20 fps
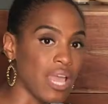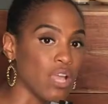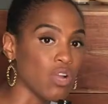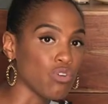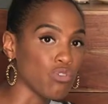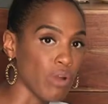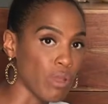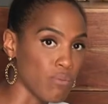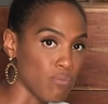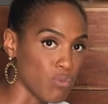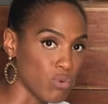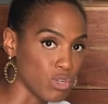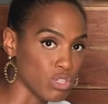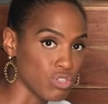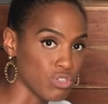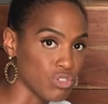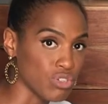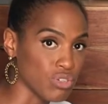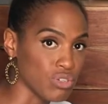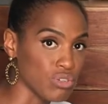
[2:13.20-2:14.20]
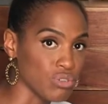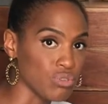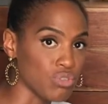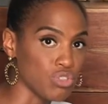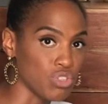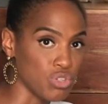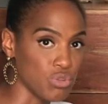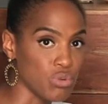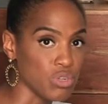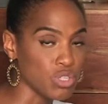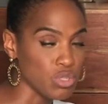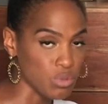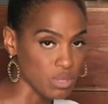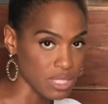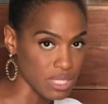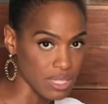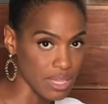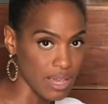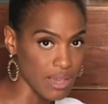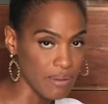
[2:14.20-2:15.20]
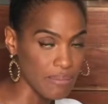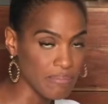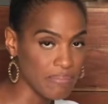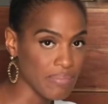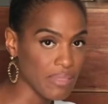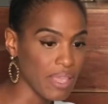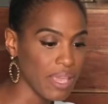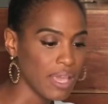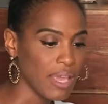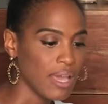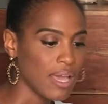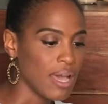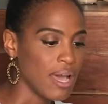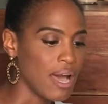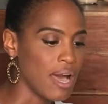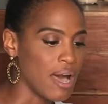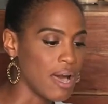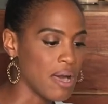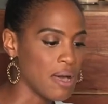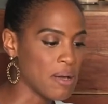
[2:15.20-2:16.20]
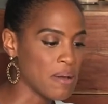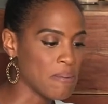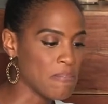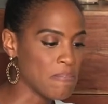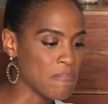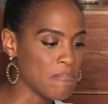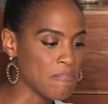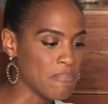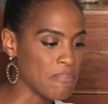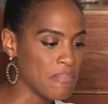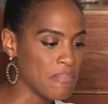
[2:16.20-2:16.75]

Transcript: and great moisture to a twist set. And